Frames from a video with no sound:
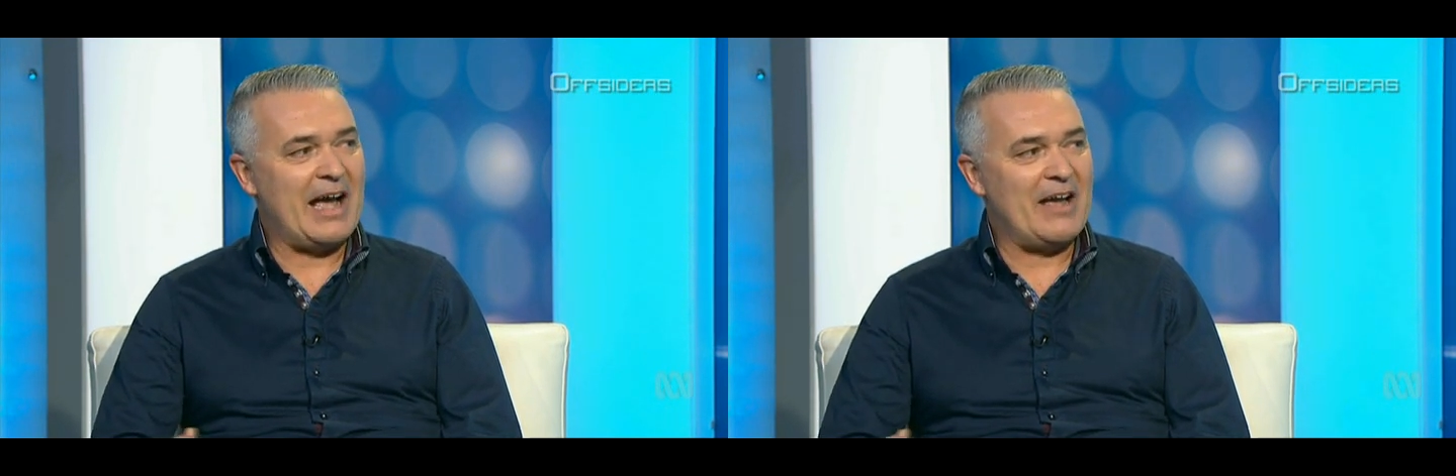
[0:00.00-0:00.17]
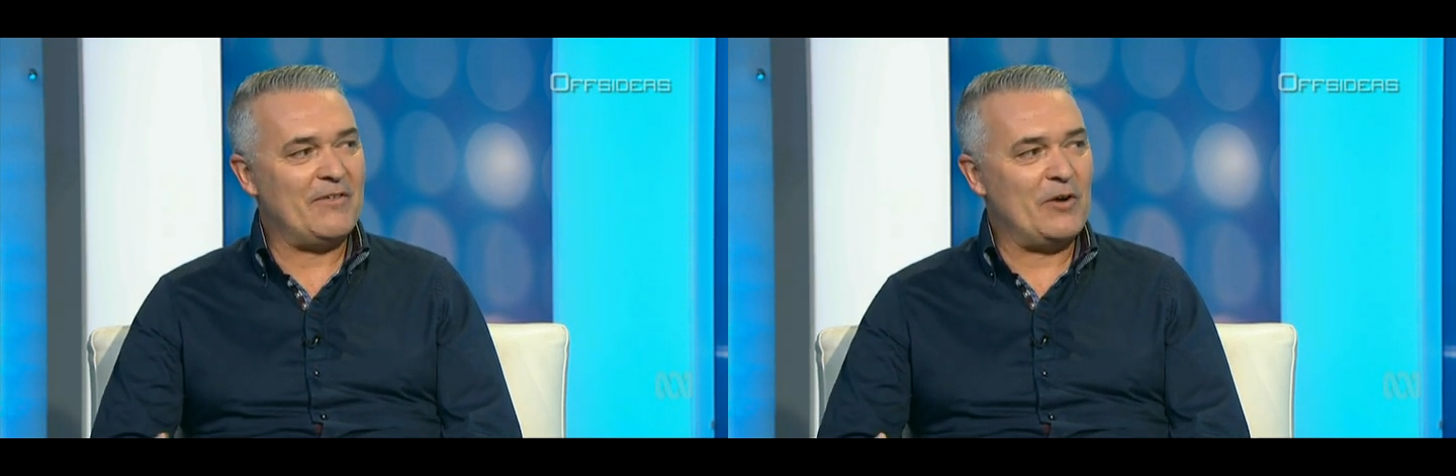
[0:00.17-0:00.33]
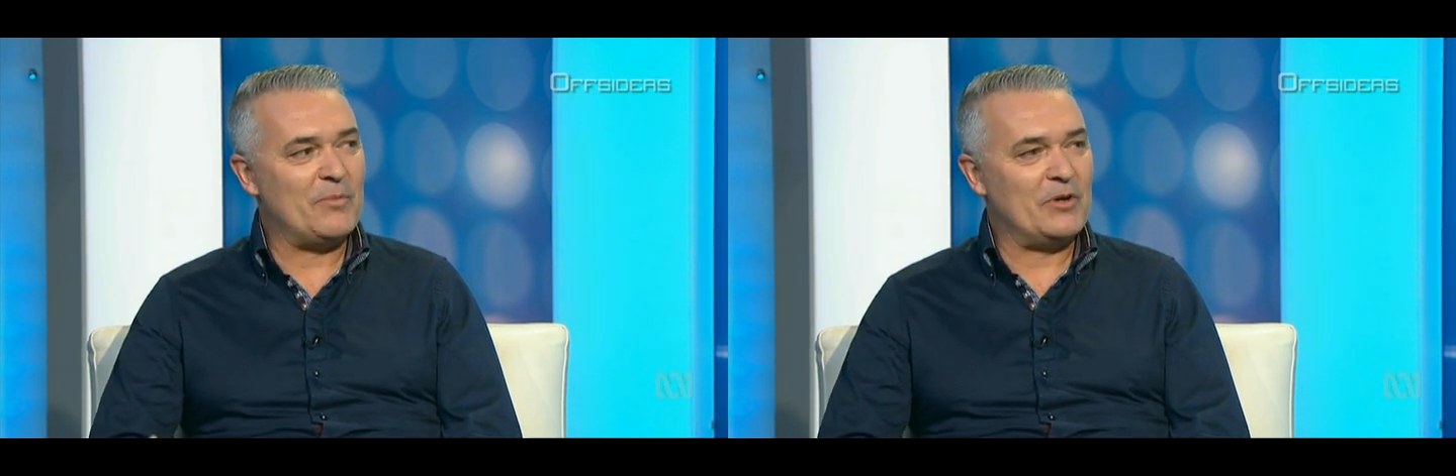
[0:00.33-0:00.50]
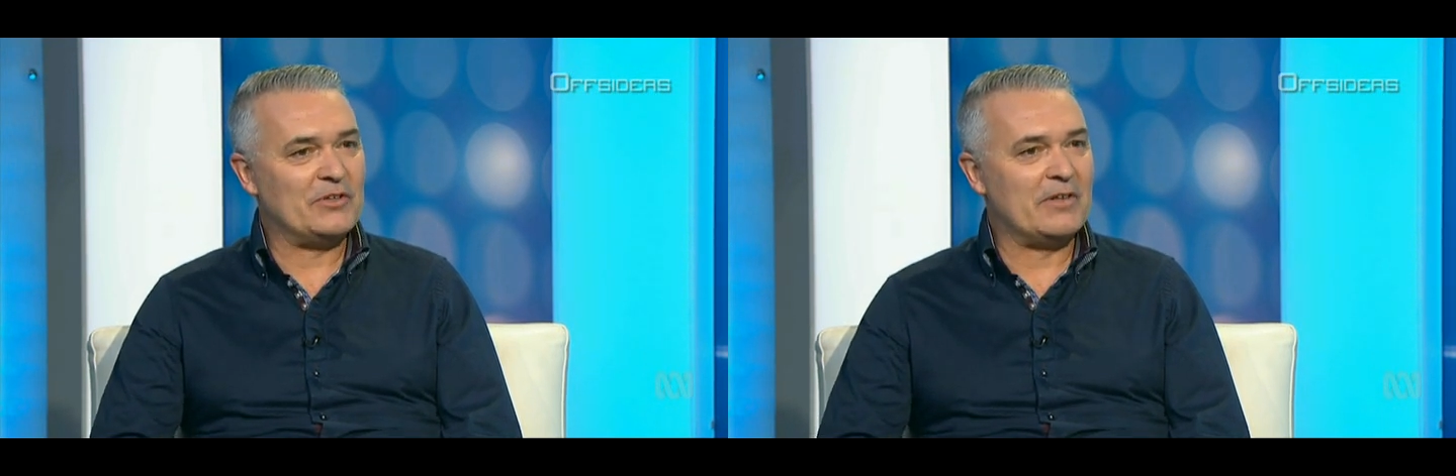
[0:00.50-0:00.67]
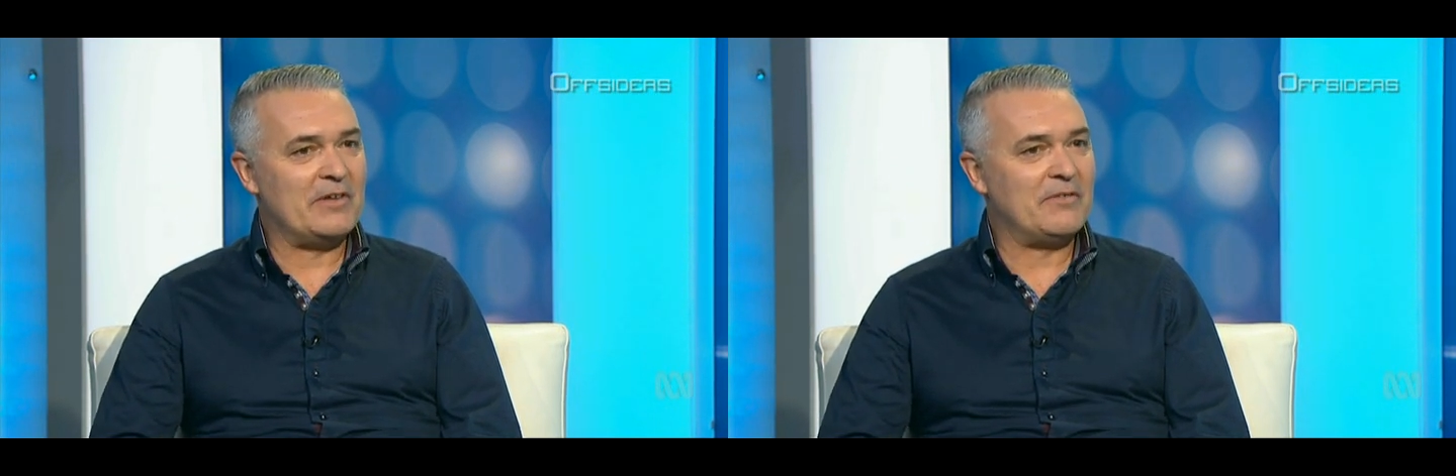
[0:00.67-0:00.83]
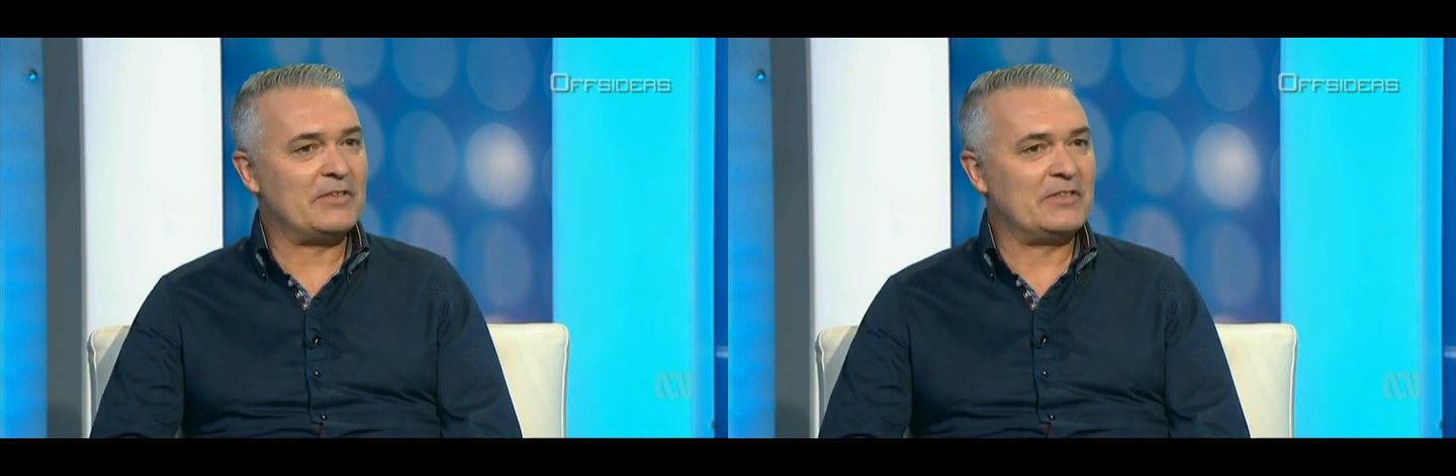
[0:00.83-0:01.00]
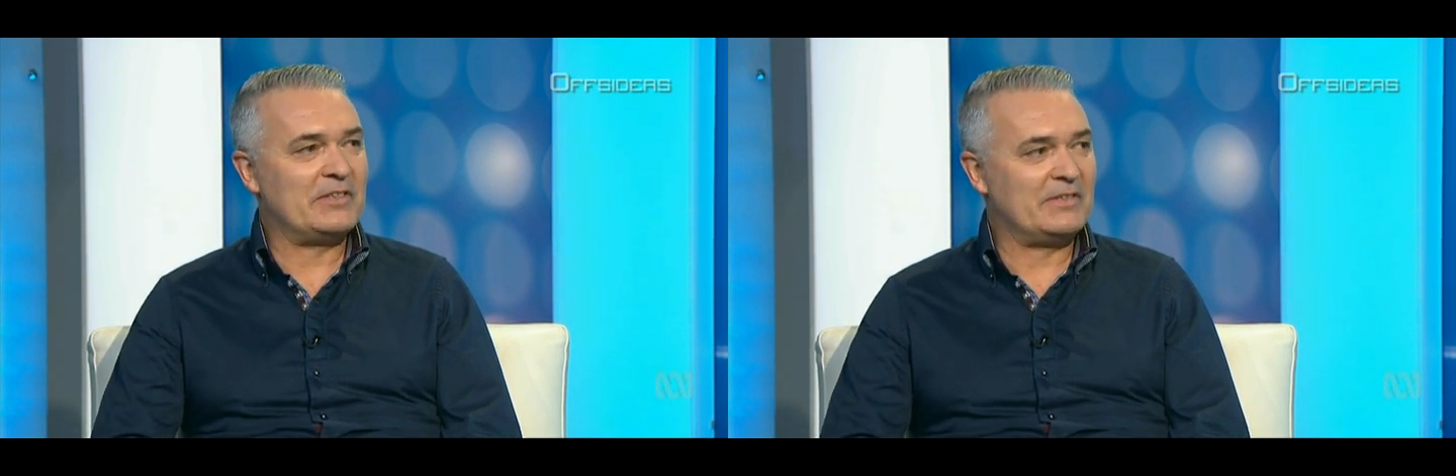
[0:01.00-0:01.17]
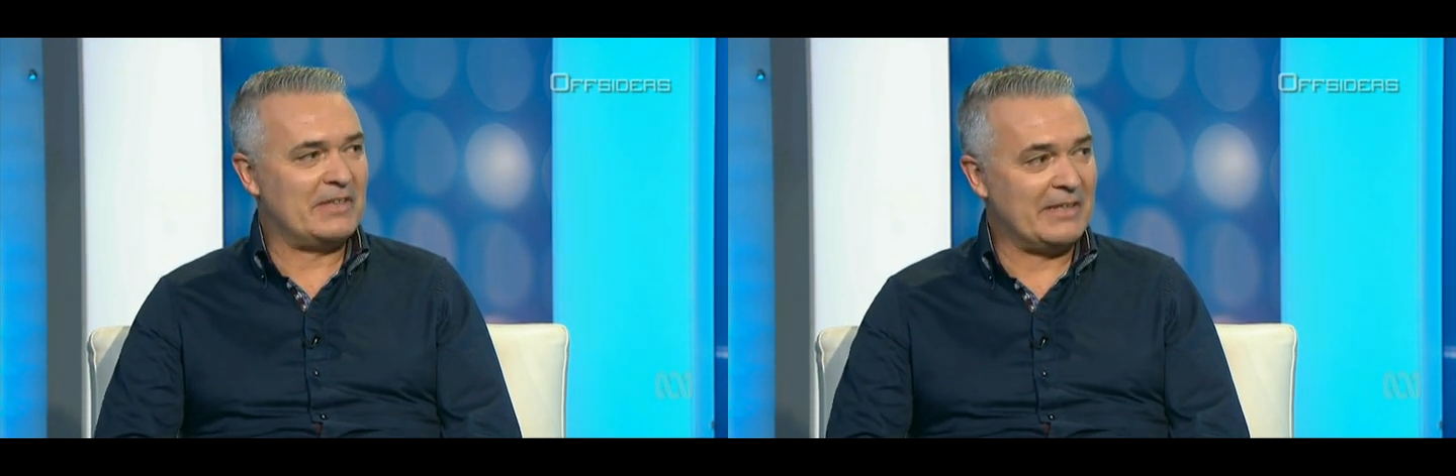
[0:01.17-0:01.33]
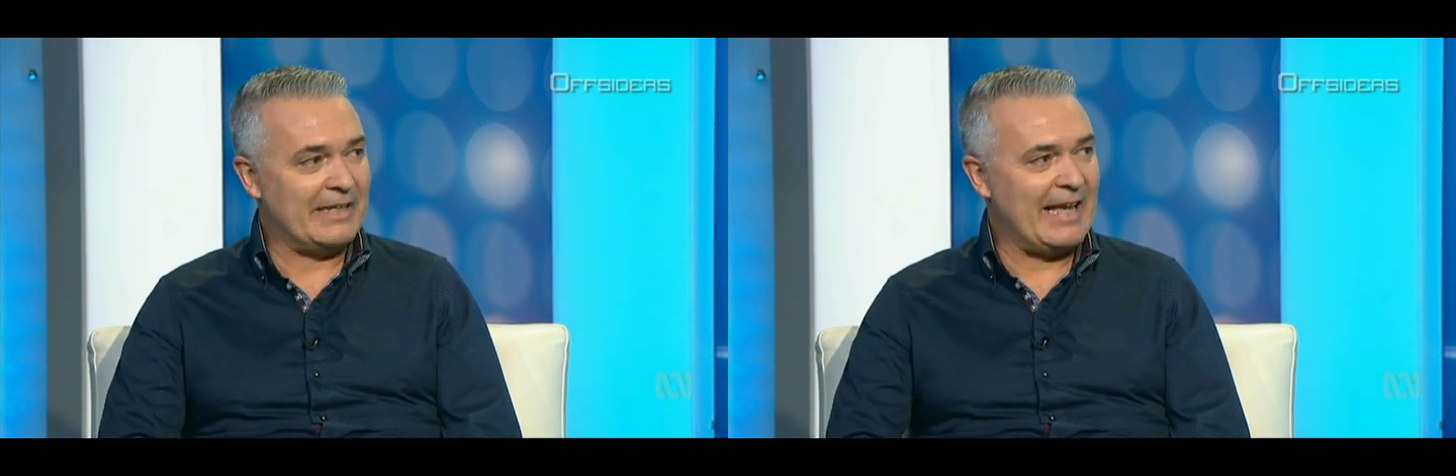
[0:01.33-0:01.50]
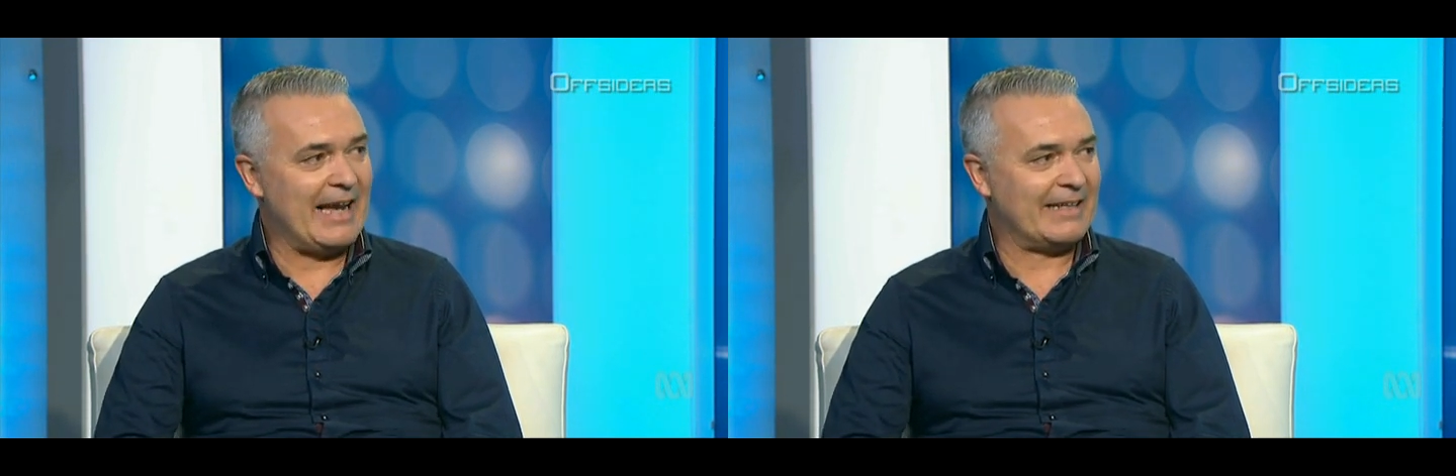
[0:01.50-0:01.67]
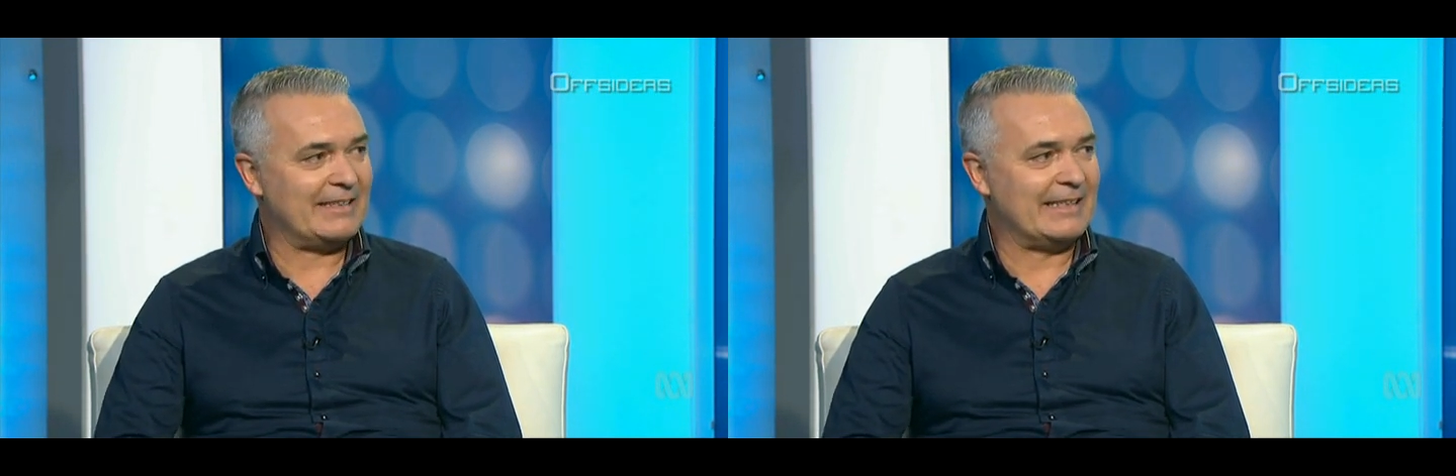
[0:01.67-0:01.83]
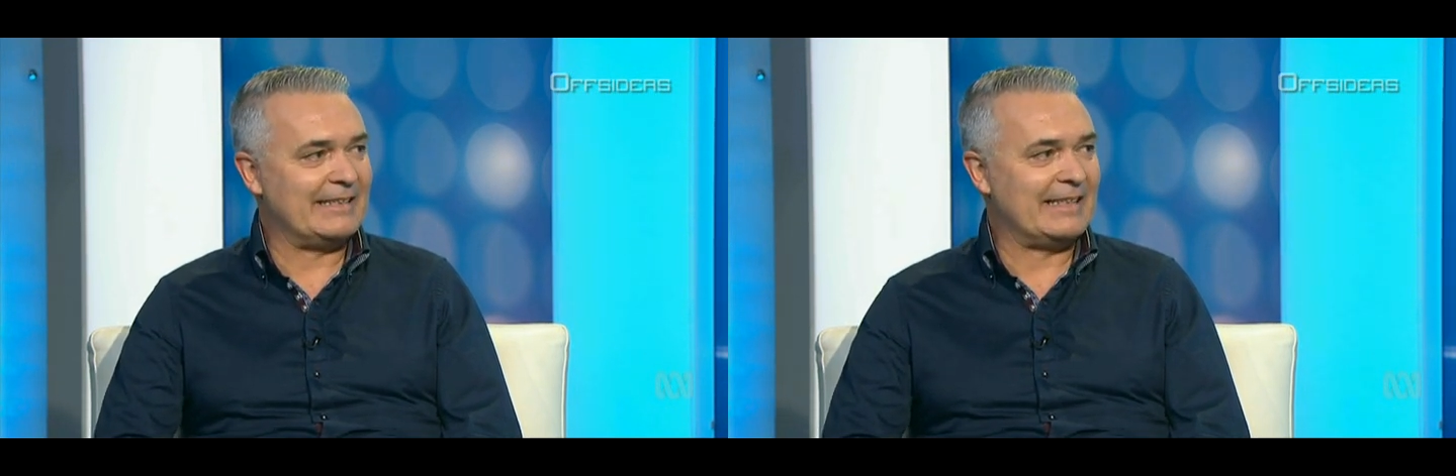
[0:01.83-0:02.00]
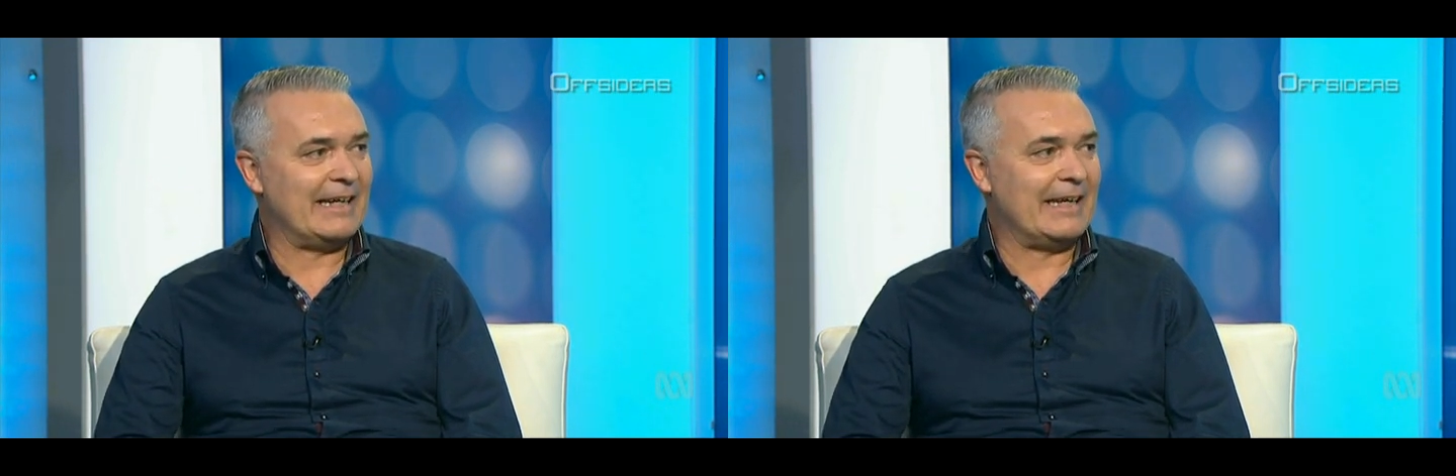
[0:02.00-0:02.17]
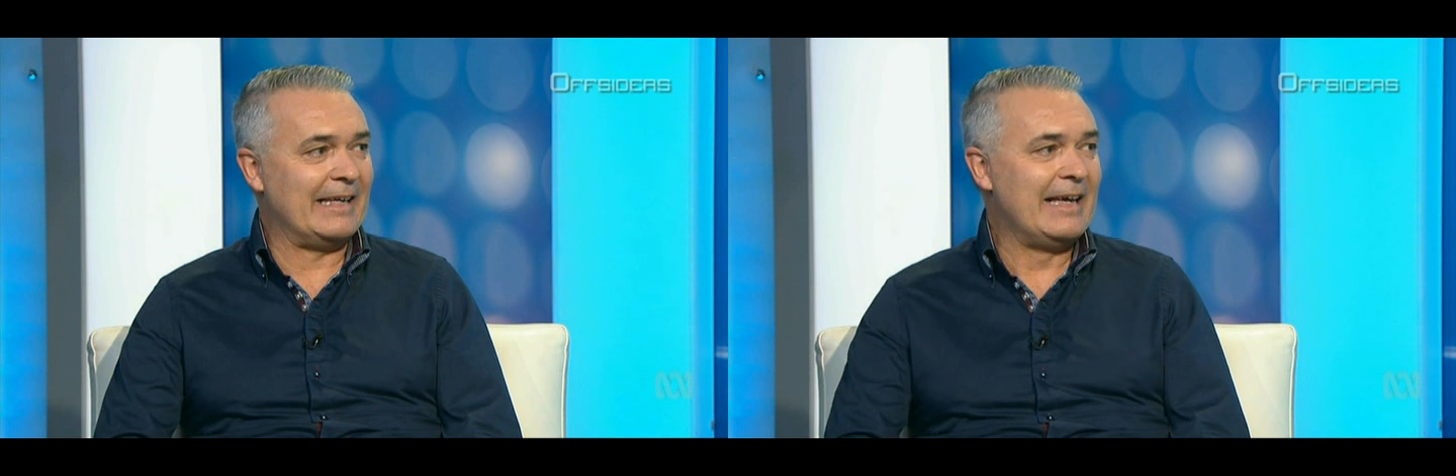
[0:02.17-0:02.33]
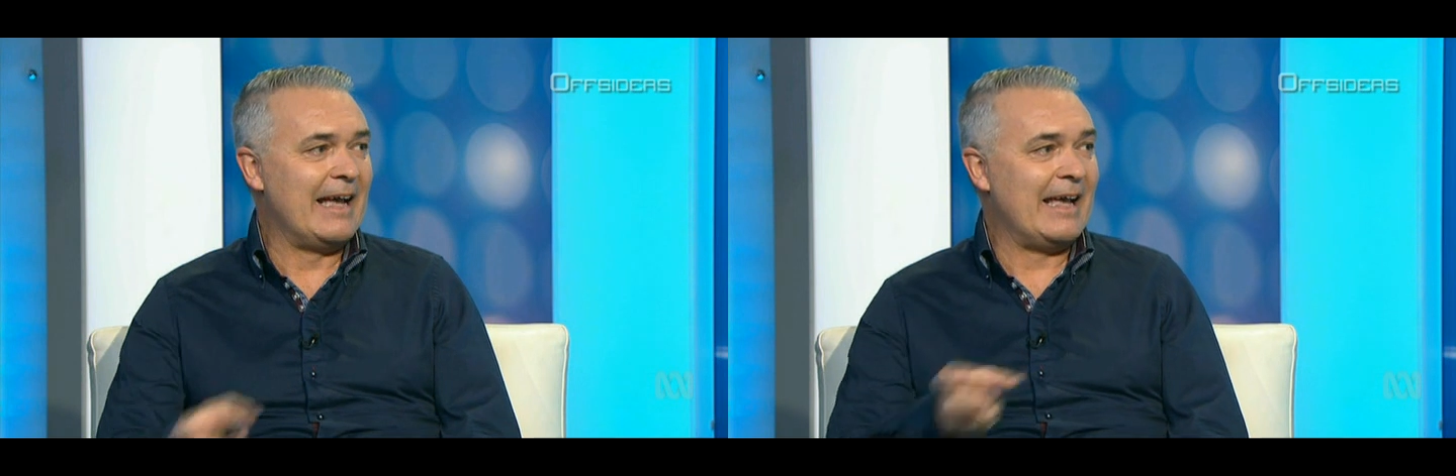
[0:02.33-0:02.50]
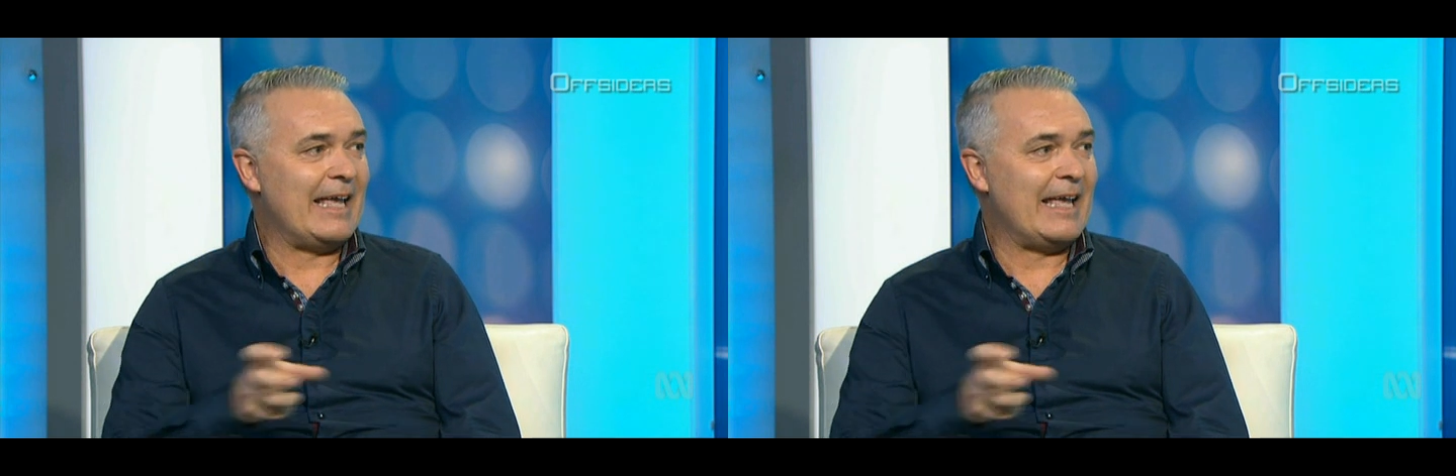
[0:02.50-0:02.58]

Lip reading: AFL person I've ever seen actually say